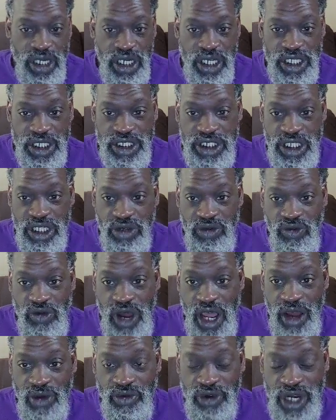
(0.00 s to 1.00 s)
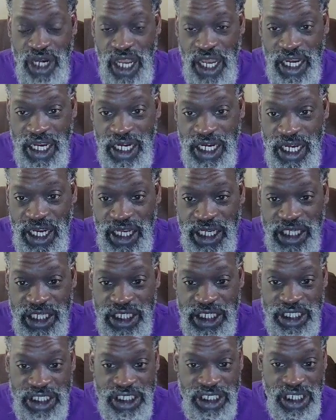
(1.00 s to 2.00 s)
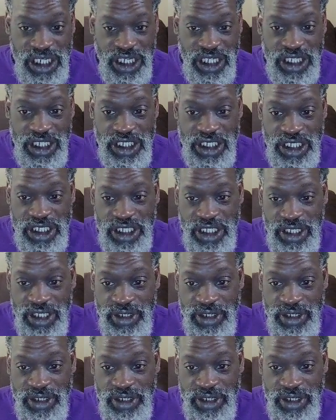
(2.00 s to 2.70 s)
Let's see why we're not connected to 6.